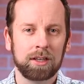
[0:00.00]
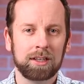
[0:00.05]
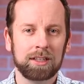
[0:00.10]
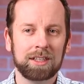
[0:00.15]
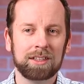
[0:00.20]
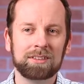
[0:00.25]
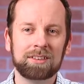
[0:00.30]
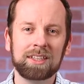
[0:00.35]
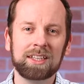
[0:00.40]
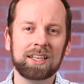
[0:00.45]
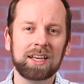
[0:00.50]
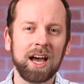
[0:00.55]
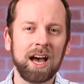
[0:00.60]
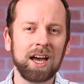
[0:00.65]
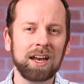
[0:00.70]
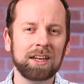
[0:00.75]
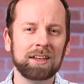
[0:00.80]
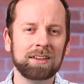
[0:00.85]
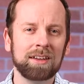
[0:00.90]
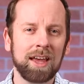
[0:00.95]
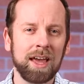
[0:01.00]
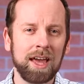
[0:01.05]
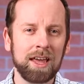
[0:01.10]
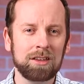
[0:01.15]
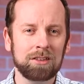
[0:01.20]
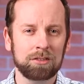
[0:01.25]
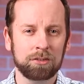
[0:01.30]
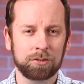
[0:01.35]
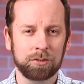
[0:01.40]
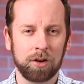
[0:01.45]
You see, God
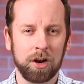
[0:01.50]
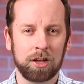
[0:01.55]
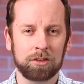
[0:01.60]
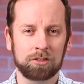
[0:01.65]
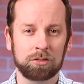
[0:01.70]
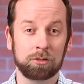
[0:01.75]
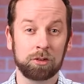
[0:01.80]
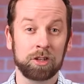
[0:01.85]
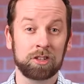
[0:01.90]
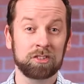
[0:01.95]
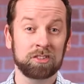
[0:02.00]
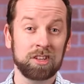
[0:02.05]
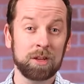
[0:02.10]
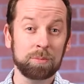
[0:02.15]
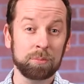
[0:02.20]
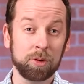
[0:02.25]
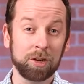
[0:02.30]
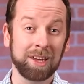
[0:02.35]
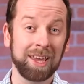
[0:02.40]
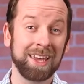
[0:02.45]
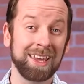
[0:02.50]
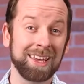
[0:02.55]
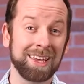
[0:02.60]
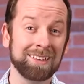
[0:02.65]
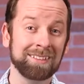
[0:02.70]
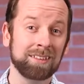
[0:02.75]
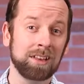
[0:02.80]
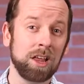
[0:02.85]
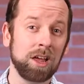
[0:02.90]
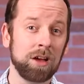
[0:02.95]
intends for us to reciprocate
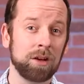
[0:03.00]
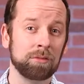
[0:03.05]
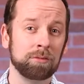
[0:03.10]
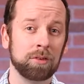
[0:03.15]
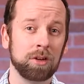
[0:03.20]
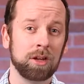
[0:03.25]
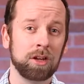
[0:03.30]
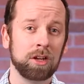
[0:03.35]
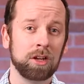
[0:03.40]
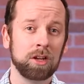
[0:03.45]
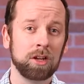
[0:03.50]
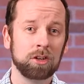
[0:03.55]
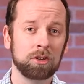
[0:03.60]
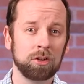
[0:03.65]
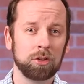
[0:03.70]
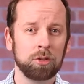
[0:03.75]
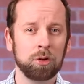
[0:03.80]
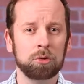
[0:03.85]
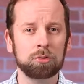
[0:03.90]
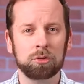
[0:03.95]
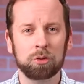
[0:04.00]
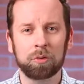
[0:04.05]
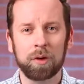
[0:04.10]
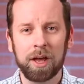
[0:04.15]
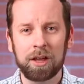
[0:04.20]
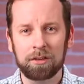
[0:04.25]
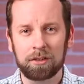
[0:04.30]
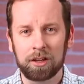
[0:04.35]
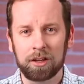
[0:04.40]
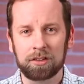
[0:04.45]
his love to those
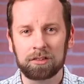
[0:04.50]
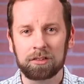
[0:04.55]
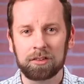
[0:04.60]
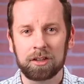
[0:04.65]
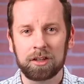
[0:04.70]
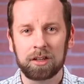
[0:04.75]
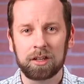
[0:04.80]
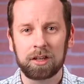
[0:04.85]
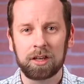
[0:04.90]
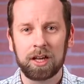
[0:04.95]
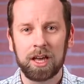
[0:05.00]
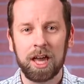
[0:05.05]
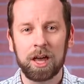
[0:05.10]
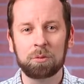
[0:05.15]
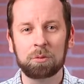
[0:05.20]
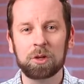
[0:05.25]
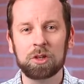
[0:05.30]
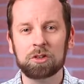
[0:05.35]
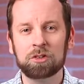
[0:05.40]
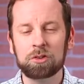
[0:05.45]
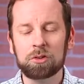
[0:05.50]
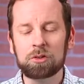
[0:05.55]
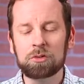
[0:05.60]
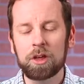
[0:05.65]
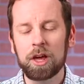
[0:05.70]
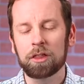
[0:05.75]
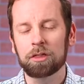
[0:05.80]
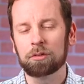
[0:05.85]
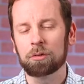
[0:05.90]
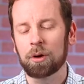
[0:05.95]
around us, and we do
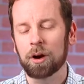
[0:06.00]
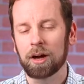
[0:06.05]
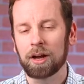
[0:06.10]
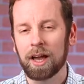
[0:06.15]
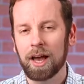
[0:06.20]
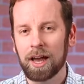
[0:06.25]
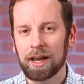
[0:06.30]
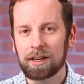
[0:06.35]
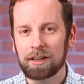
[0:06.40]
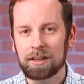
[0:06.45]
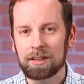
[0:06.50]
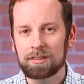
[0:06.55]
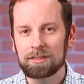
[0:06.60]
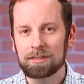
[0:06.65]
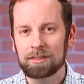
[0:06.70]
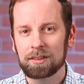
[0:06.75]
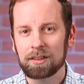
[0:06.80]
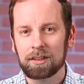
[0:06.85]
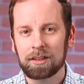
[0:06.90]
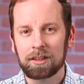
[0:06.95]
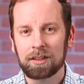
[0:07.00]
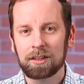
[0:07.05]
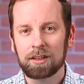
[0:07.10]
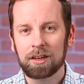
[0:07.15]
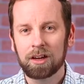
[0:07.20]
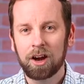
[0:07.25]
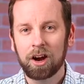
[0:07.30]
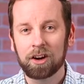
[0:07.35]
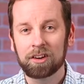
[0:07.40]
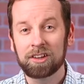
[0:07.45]
that through our kindness,
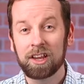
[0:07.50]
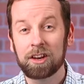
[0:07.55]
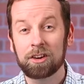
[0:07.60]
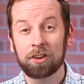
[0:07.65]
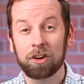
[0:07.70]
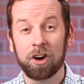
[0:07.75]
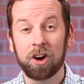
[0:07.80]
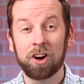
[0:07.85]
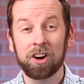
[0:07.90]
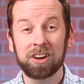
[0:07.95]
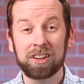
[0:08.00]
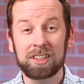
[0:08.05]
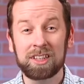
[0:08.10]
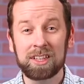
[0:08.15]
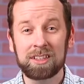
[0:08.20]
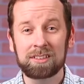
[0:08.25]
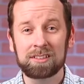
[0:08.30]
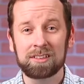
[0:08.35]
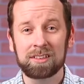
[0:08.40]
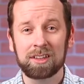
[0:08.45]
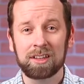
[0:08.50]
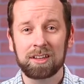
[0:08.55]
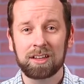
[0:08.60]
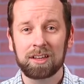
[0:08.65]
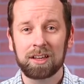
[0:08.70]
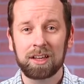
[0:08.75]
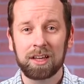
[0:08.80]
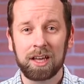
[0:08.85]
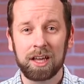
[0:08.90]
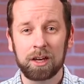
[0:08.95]
our tender-heartedness,
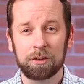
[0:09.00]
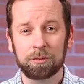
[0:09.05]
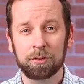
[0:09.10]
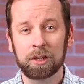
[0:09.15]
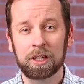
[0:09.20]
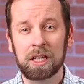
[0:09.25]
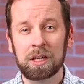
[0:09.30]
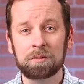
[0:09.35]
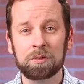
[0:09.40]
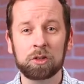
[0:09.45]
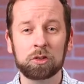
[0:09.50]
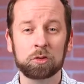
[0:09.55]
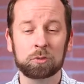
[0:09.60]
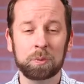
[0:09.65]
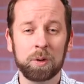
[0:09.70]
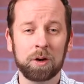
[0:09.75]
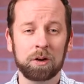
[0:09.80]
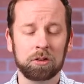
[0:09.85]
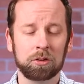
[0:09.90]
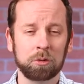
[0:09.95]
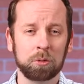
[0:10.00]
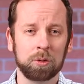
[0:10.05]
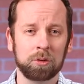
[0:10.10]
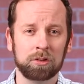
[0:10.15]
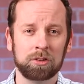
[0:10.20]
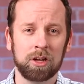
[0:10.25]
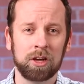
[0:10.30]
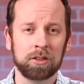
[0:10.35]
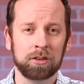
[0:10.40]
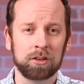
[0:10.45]
and a forgiving spirit
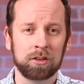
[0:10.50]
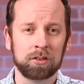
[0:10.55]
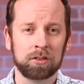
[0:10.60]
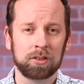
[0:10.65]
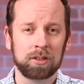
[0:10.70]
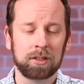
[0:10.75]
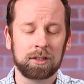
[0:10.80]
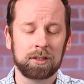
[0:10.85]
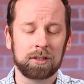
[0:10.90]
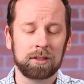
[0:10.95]
towards others.